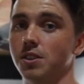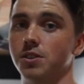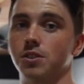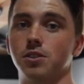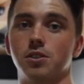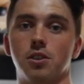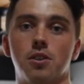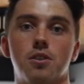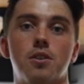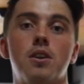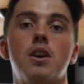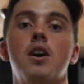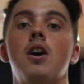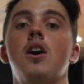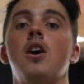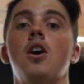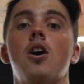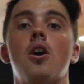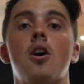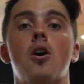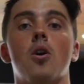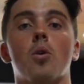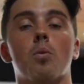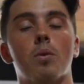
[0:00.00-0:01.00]
So
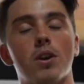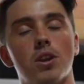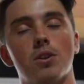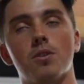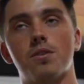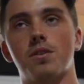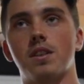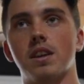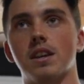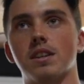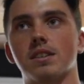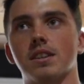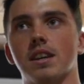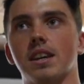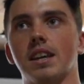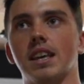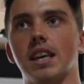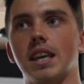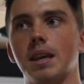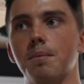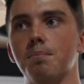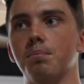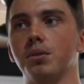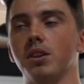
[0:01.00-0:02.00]
we do things like
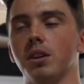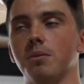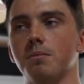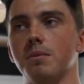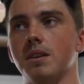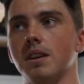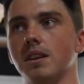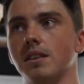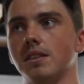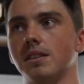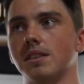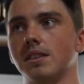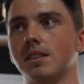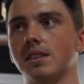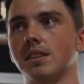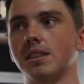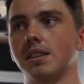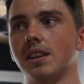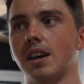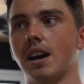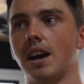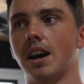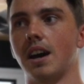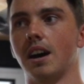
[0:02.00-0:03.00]

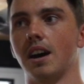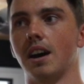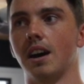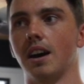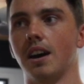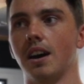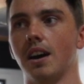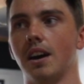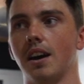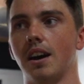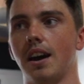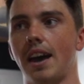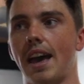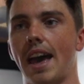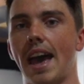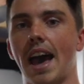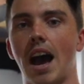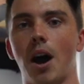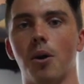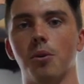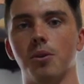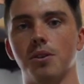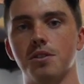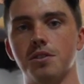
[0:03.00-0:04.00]
implement
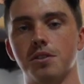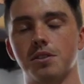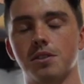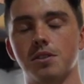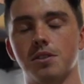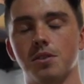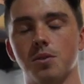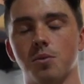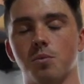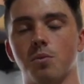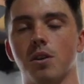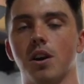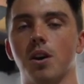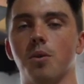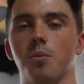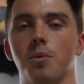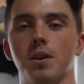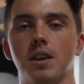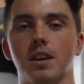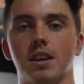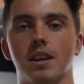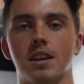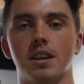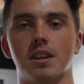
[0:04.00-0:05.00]
hours where
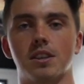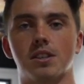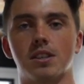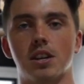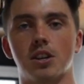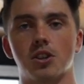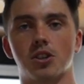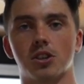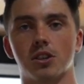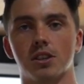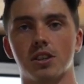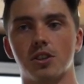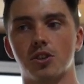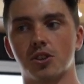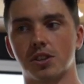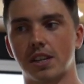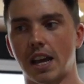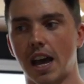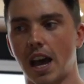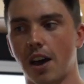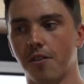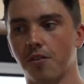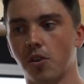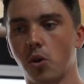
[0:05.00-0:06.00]
we can essentially just
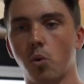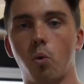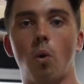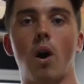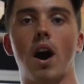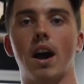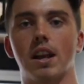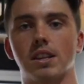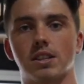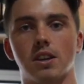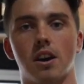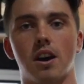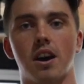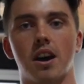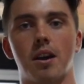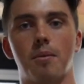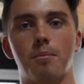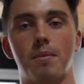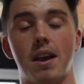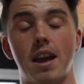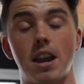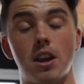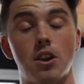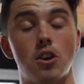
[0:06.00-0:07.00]
have quiet time
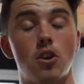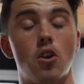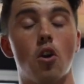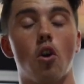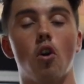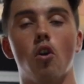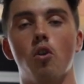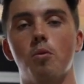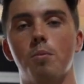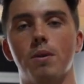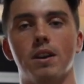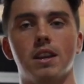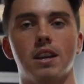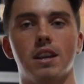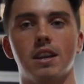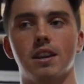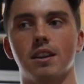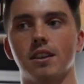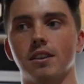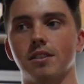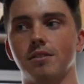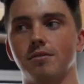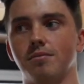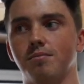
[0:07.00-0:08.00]
and
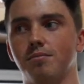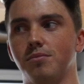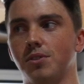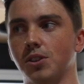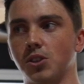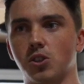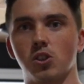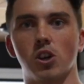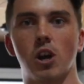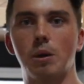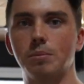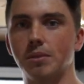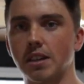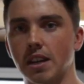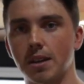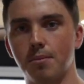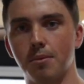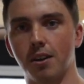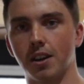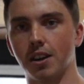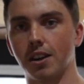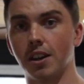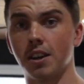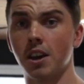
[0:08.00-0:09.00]
nobody disturbs
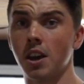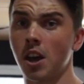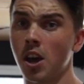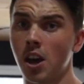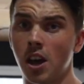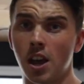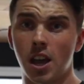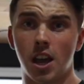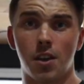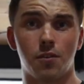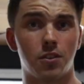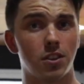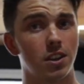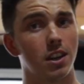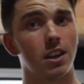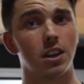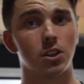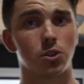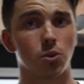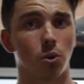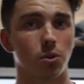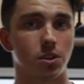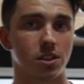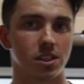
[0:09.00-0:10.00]
anybody. If you need to
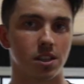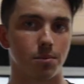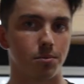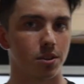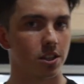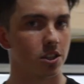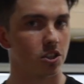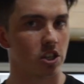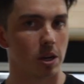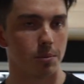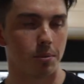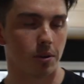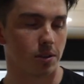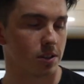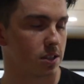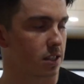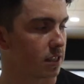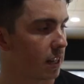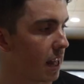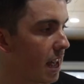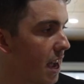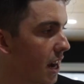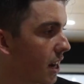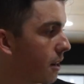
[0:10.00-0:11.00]
talk to somebody, jump on
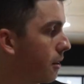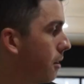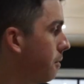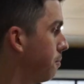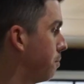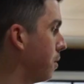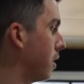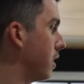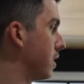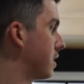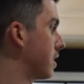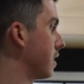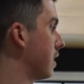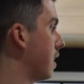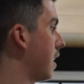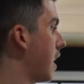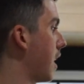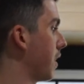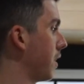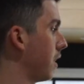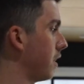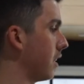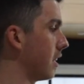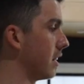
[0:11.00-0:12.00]
Slack. But
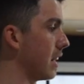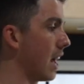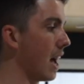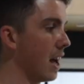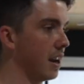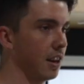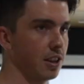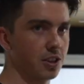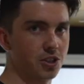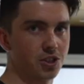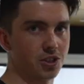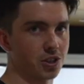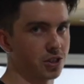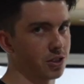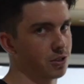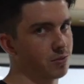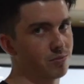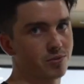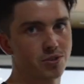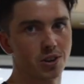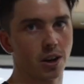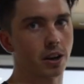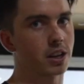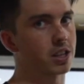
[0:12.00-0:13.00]
other than that, it's just
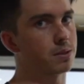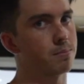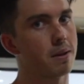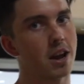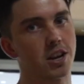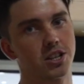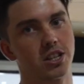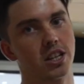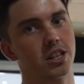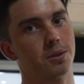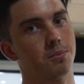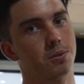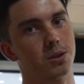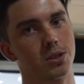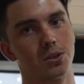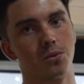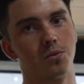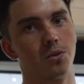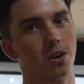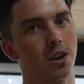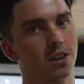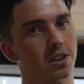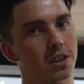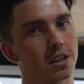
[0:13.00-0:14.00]
trying to smash out the bits of
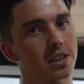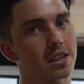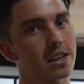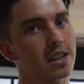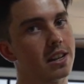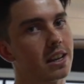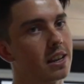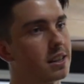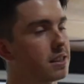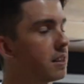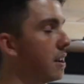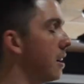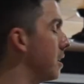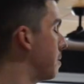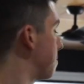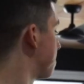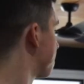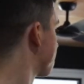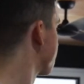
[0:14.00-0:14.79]
work that you need to get done.